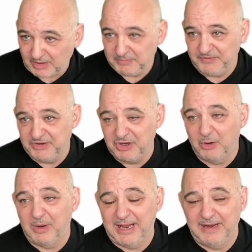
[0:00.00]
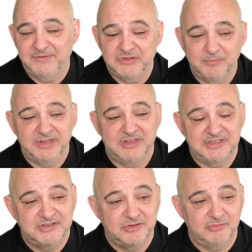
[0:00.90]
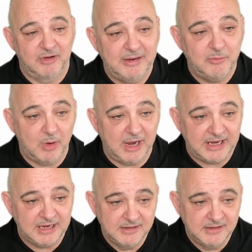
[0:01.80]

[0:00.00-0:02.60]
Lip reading: But if you don't have something, this is a great way